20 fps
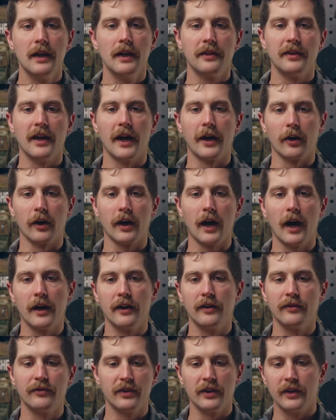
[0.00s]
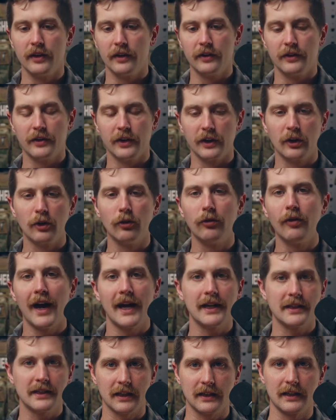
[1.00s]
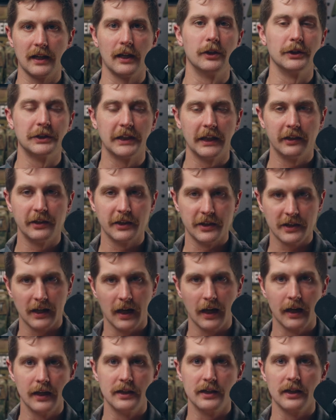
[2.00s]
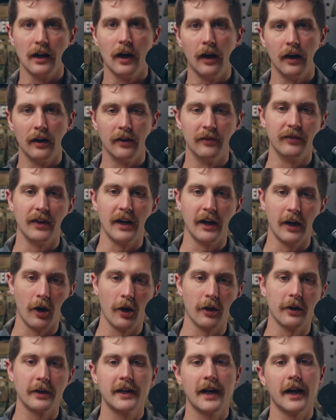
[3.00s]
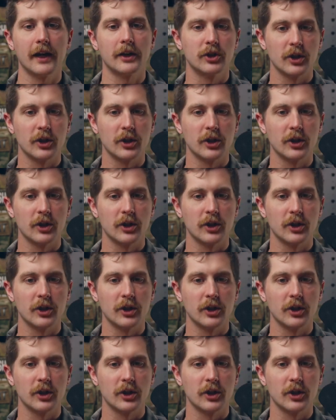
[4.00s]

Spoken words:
that are kind of the classic telltale signs of a heart attack.